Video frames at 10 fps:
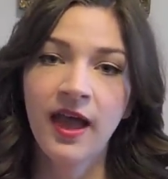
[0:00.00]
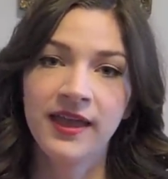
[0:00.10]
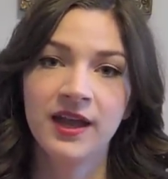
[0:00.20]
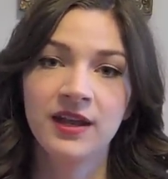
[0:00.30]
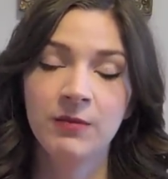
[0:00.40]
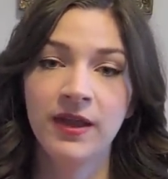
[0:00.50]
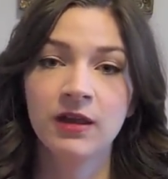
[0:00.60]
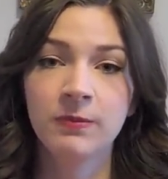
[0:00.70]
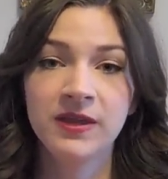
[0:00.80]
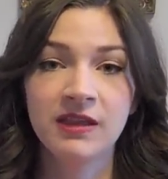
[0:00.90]
and I
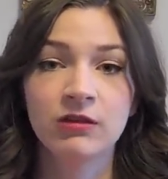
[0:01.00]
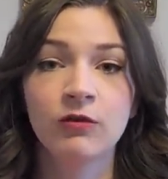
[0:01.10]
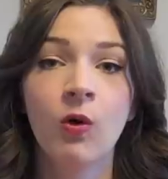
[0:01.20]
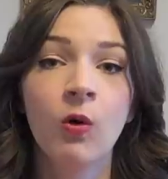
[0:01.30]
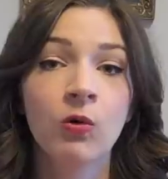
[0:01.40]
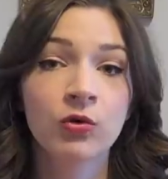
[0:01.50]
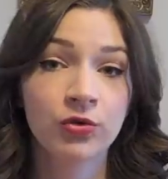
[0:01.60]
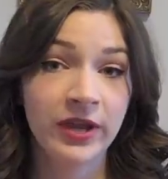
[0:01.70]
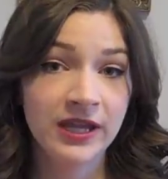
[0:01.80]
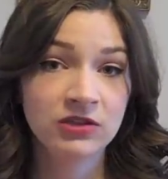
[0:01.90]
make a piece of whole
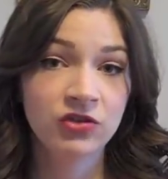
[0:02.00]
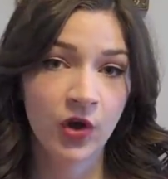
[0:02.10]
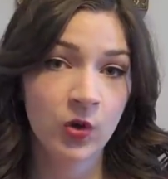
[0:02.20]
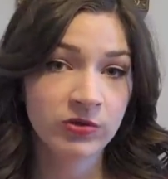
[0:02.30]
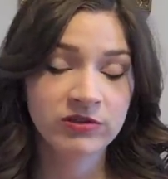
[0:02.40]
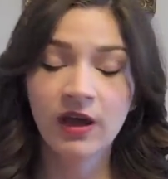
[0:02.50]
grain toast.